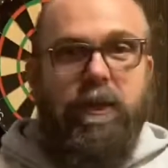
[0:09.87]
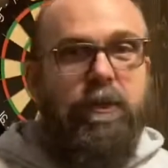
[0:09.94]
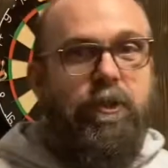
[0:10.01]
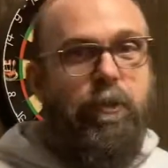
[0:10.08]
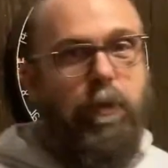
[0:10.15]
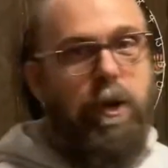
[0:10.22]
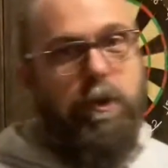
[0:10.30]

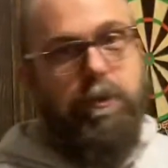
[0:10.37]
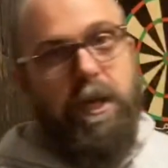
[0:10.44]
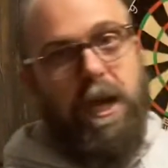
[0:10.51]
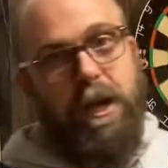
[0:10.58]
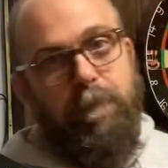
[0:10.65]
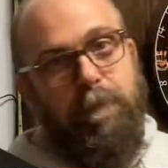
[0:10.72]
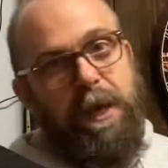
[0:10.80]
the Rogue
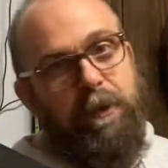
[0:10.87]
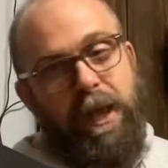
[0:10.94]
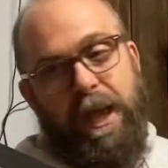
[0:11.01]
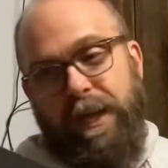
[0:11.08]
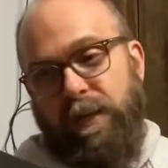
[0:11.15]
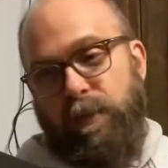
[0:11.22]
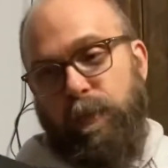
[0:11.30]
uh, belt
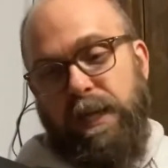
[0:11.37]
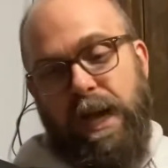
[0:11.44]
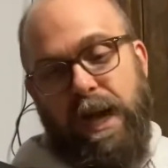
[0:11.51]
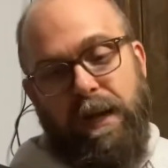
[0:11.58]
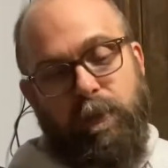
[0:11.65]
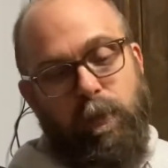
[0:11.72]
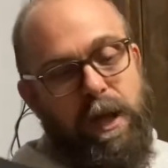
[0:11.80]
hanger we
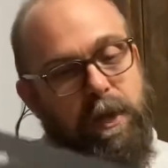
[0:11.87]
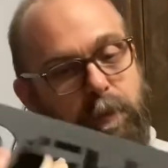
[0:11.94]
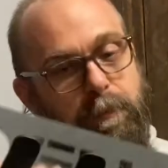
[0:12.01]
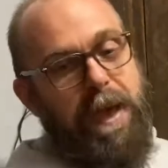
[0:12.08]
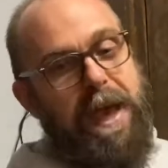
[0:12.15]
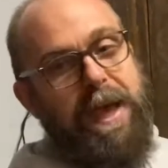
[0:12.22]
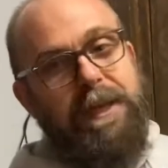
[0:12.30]
got a while
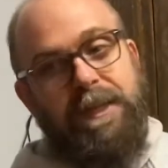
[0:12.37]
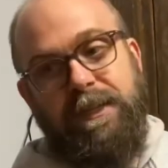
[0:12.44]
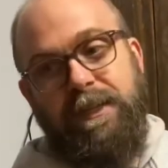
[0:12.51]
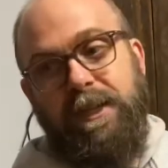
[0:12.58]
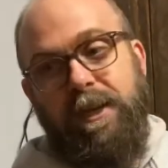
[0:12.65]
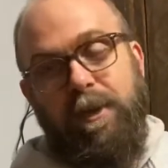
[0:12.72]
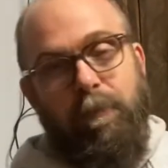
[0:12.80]
back,
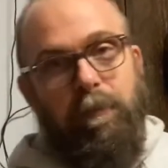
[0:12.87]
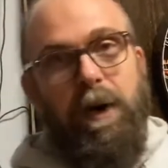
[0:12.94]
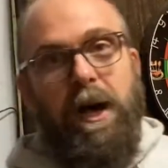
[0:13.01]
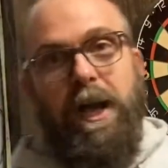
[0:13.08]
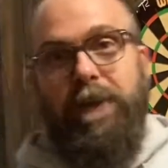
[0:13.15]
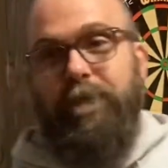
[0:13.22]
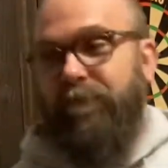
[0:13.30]

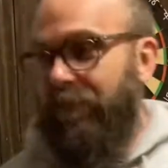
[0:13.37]
but